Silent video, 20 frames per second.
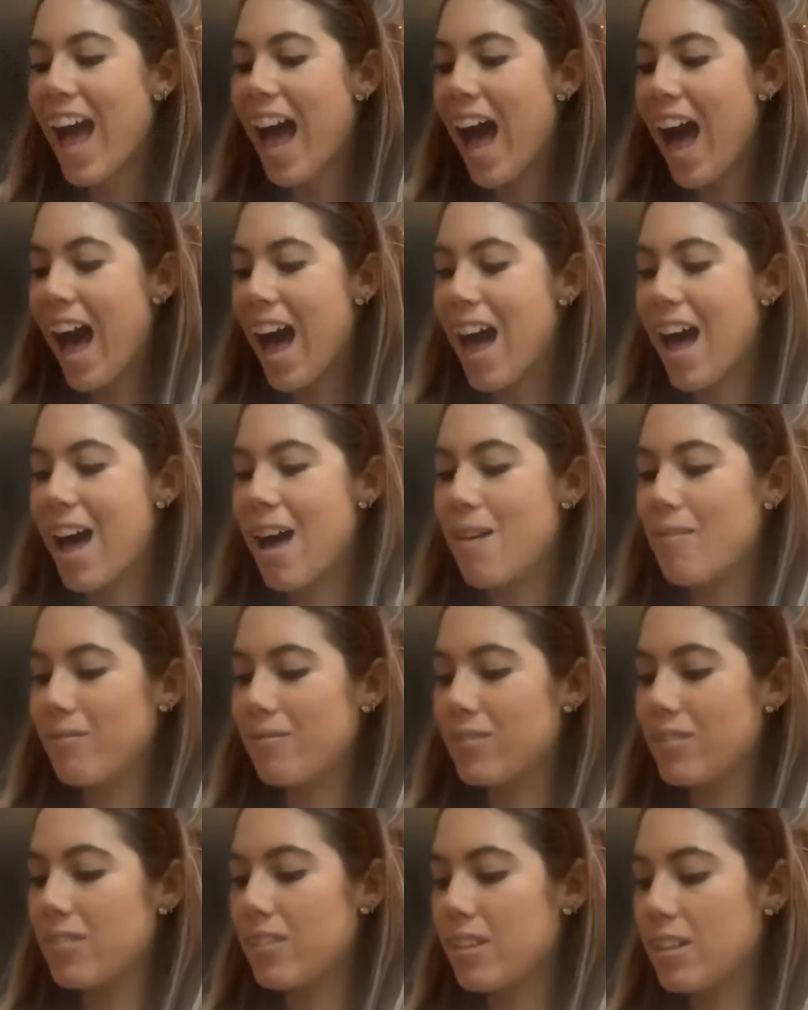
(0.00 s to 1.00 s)

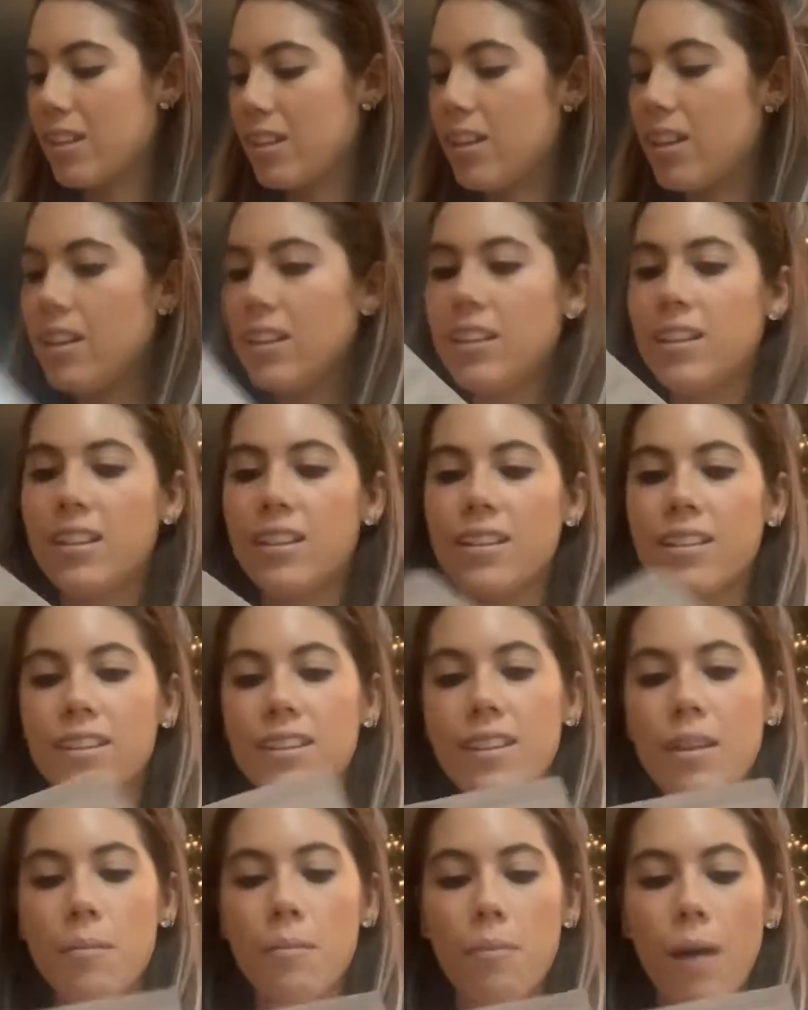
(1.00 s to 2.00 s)

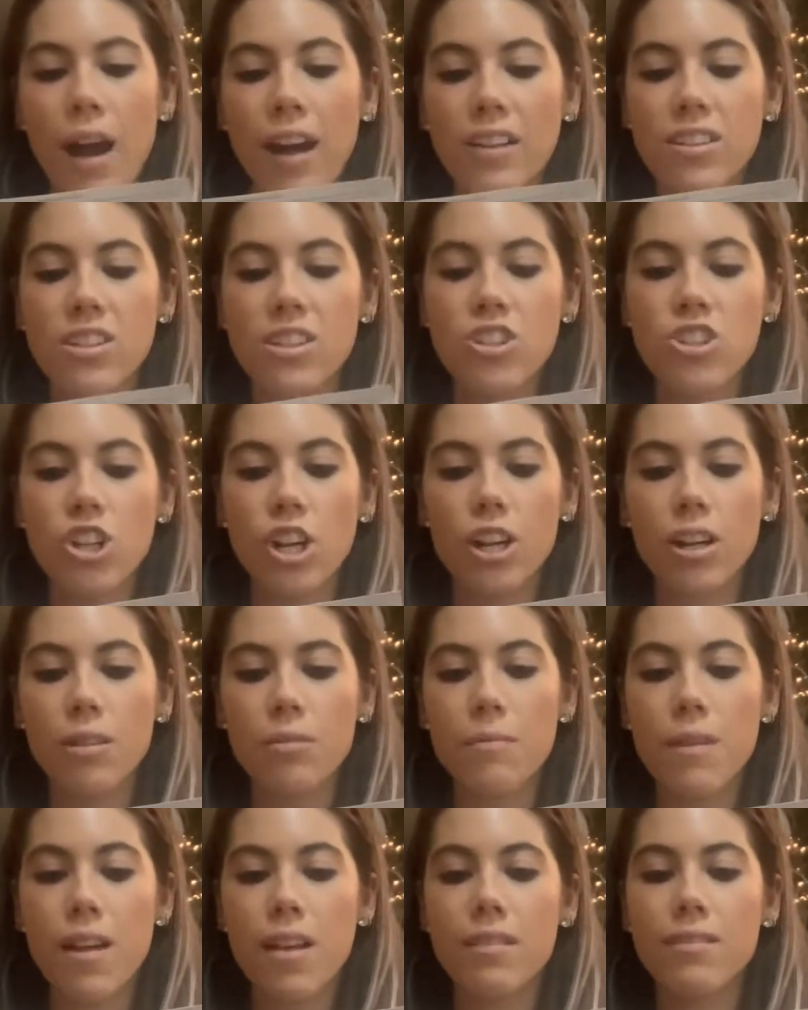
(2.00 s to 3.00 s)
the Boxy Charm
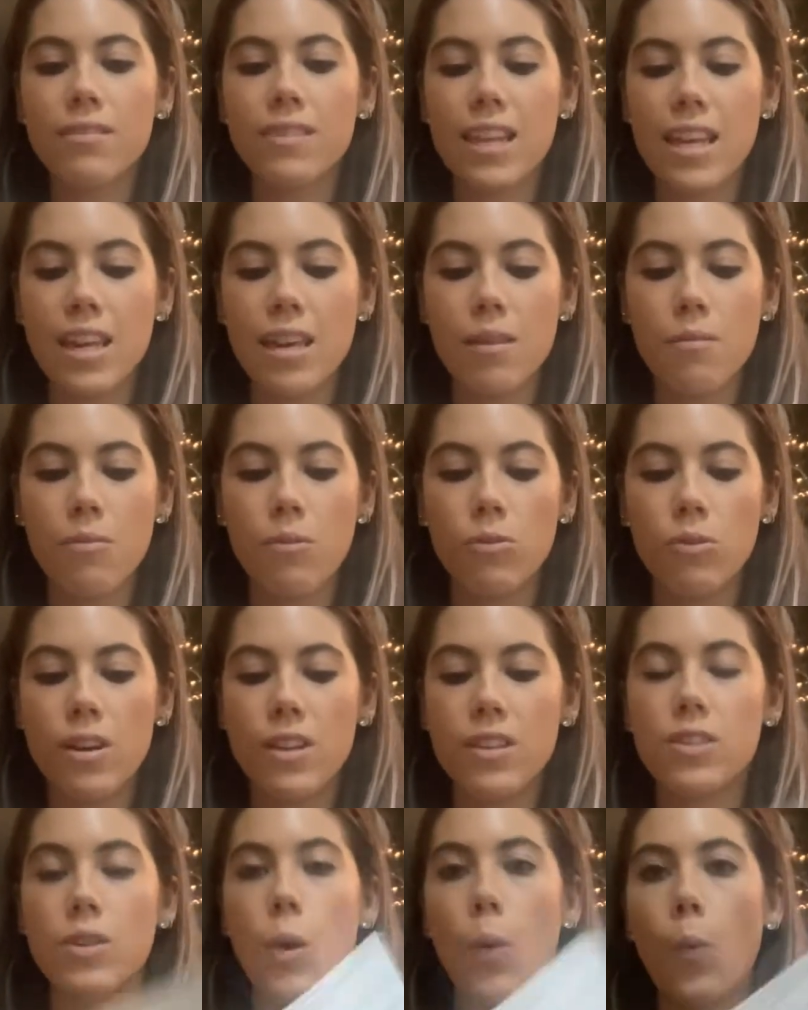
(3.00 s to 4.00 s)
theme
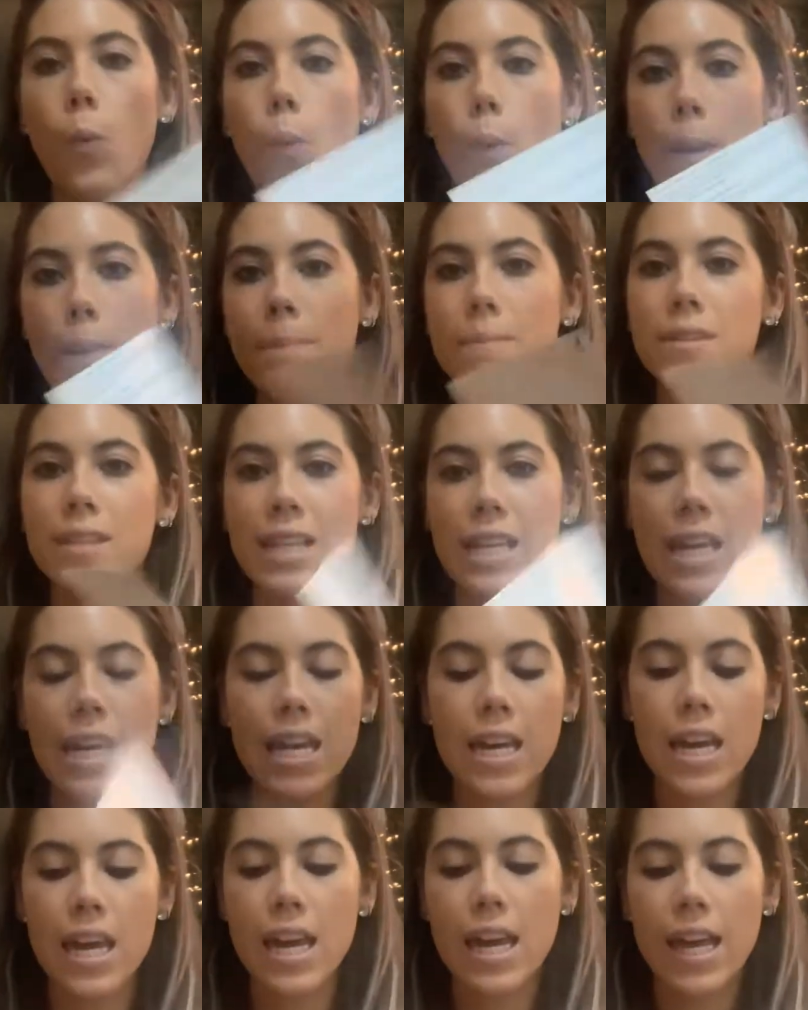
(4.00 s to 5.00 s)
was
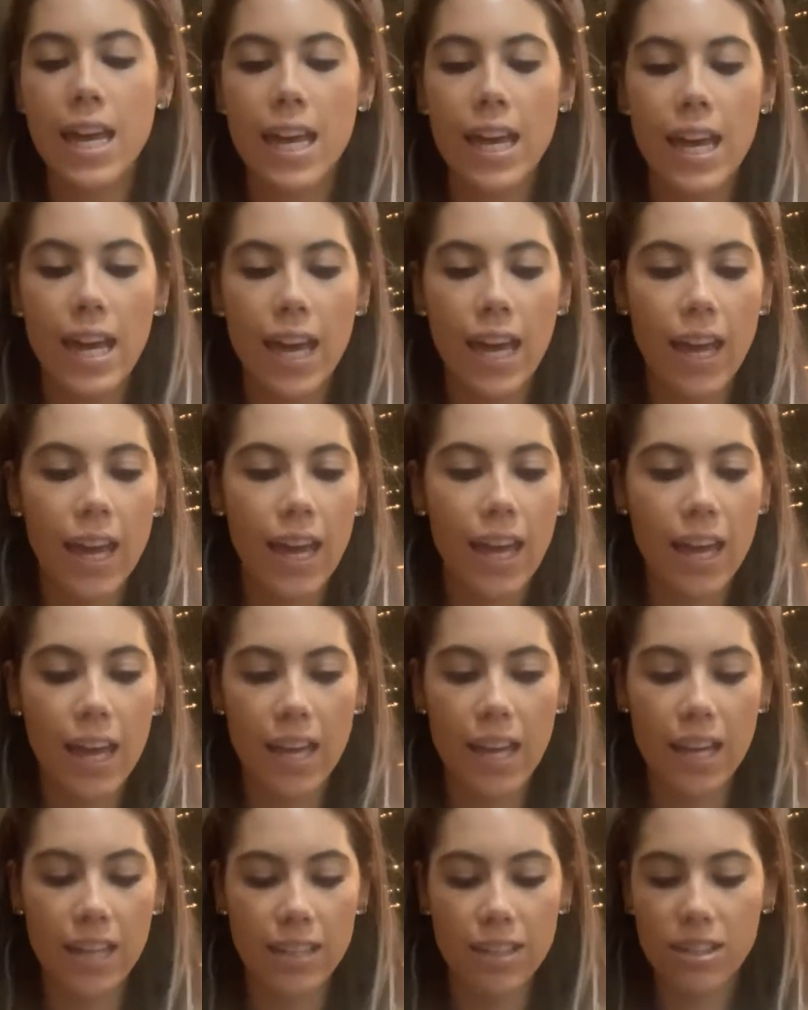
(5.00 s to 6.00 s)
whimsy,
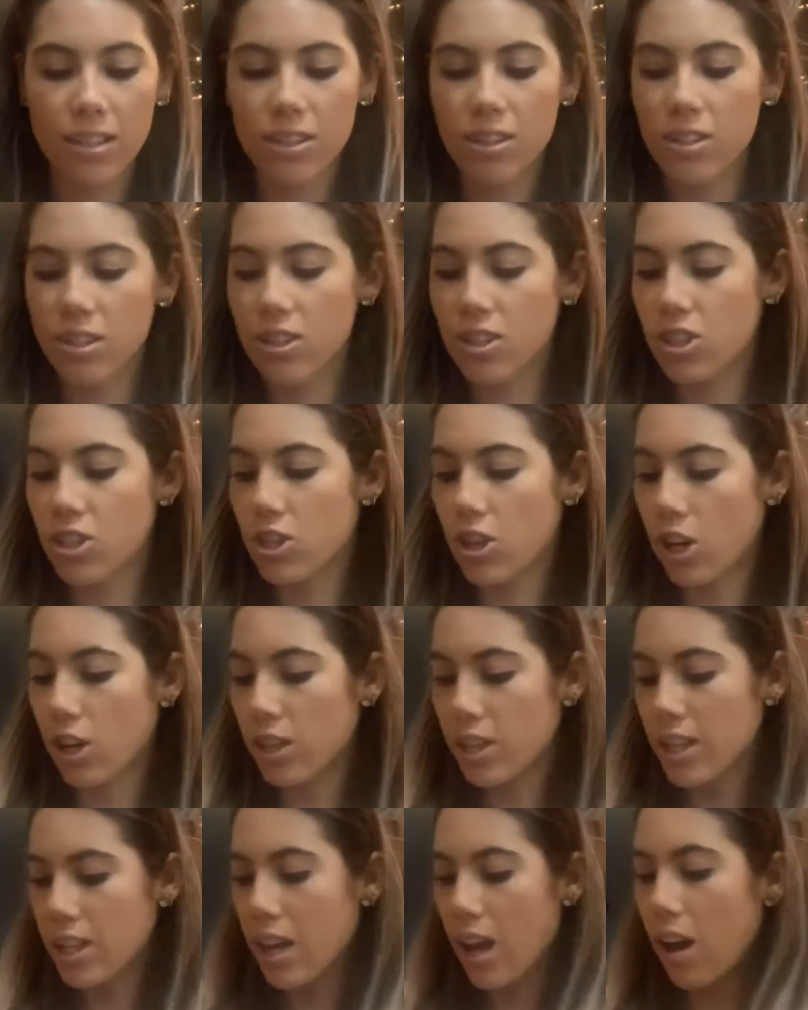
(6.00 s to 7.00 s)
and
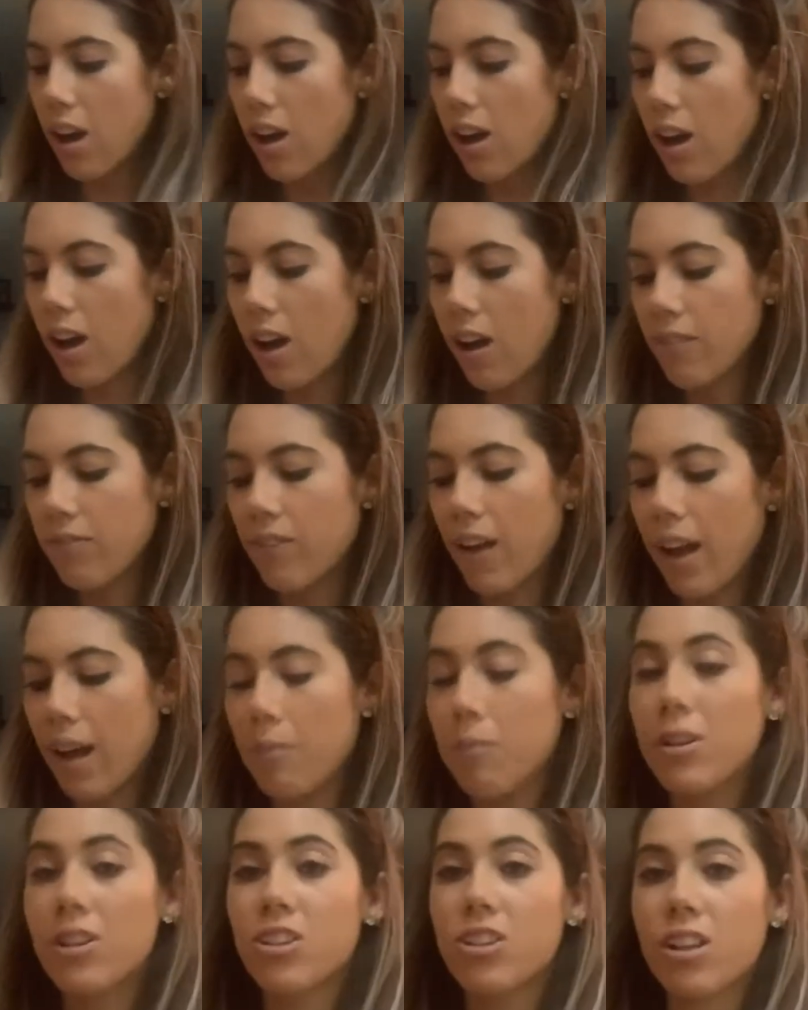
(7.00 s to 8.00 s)
starting off, I'm
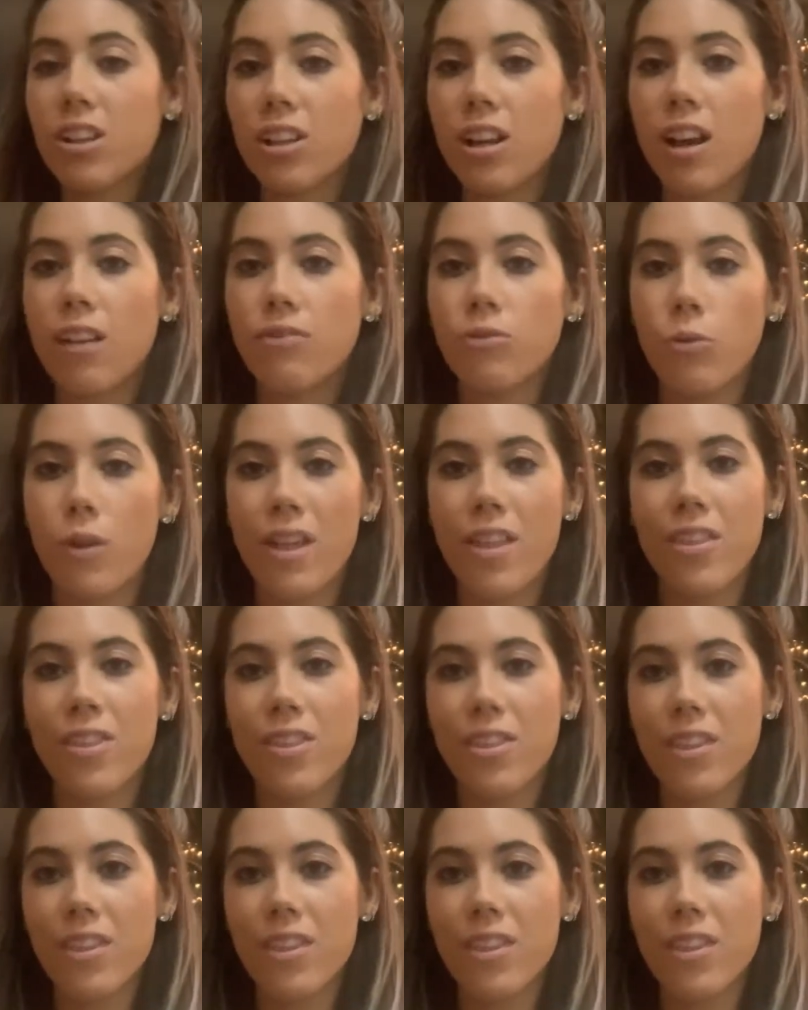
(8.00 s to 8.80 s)
gonna start off with